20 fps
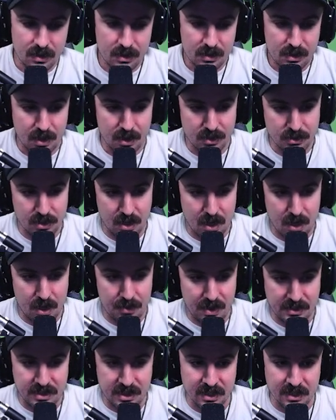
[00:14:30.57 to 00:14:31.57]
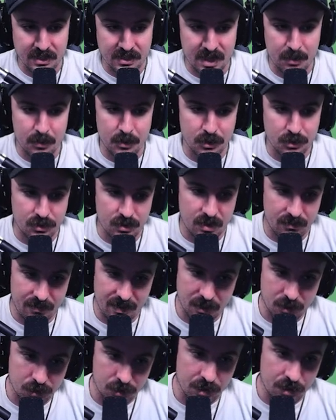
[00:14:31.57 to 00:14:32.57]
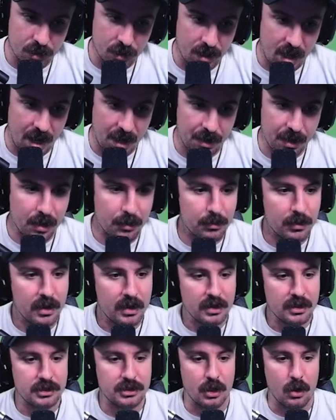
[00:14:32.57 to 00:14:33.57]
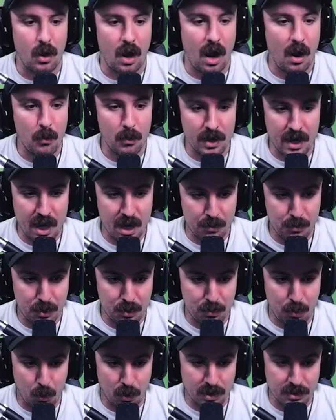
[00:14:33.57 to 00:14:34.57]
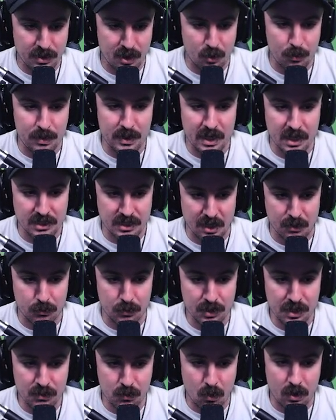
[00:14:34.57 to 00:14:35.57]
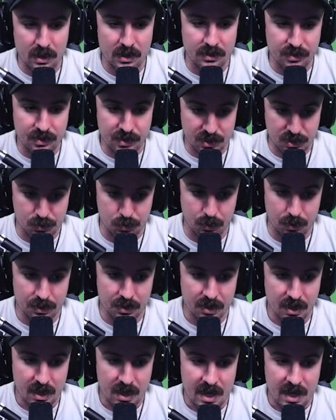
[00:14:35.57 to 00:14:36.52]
Because that ticking damage eventually could add up. So I went ahead and put a point in there because I really wanted this one.